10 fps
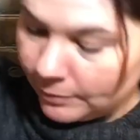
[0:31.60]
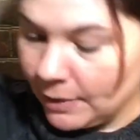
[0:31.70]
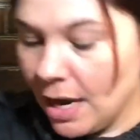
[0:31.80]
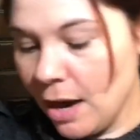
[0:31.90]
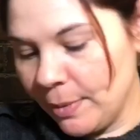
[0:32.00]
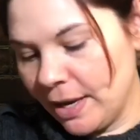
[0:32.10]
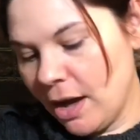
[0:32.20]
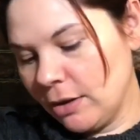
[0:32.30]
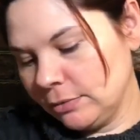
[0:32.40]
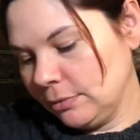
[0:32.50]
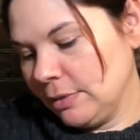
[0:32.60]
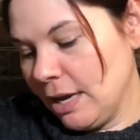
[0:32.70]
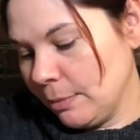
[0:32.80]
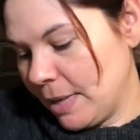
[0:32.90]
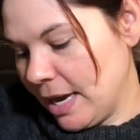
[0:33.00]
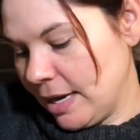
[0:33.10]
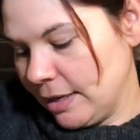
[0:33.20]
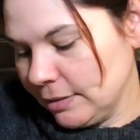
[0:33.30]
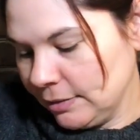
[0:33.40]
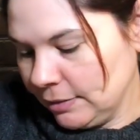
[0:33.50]
There we go. Now I'm getting
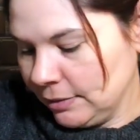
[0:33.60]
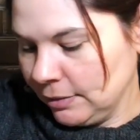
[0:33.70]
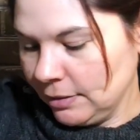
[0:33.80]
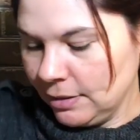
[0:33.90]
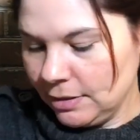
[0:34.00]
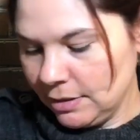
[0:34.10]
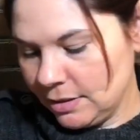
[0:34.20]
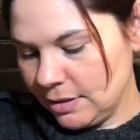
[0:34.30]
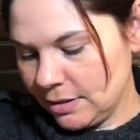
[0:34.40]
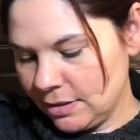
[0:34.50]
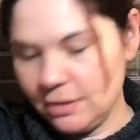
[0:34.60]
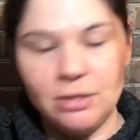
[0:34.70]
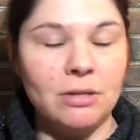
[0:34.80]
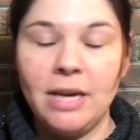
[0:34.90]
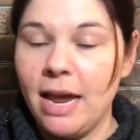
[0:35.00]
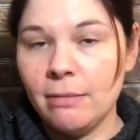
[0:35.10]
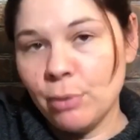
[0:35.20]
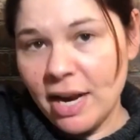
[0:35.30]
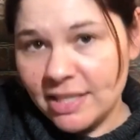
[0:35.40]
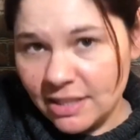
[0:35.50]
it. Because you can't
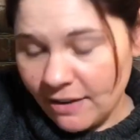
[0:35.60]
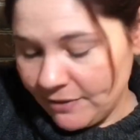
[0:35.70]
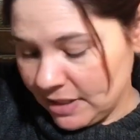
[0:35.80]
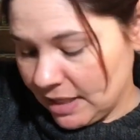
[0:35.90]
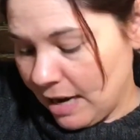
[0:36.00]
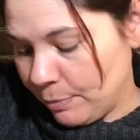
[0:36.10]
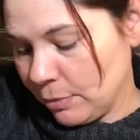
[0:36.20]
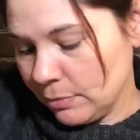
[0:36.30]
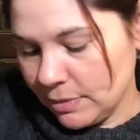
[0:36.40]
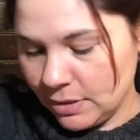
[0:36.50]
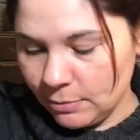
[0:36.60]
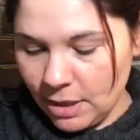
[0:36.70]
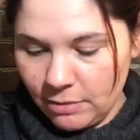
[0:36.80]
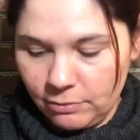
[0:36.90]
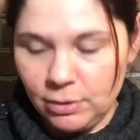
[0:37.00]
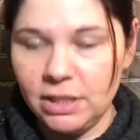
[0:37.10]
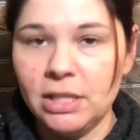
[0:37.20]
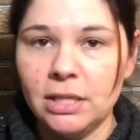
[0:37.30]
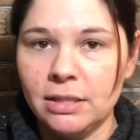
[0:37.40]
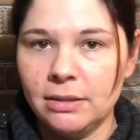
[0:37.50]
break stuff in escape rooms, so I'm not really
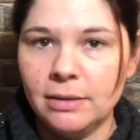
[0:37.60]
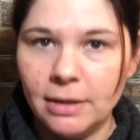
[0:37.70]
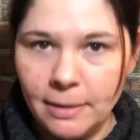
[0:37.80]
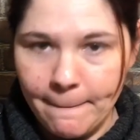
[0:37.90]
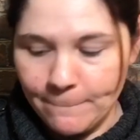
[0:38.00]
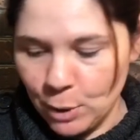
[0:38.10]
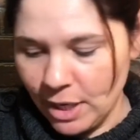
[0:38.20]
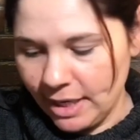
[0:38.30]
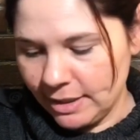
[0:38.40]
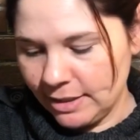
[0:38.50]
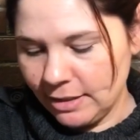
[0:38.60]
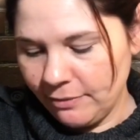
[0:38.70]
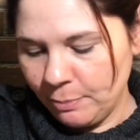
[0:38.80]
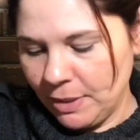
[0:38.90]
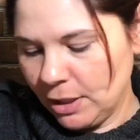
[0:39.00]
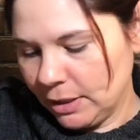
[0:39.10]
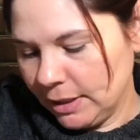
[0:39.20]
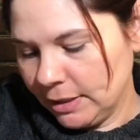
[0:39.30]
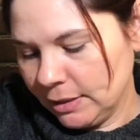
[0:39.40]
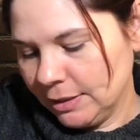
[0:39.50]
good at breaking stuff,
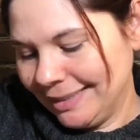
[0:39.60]
apparently.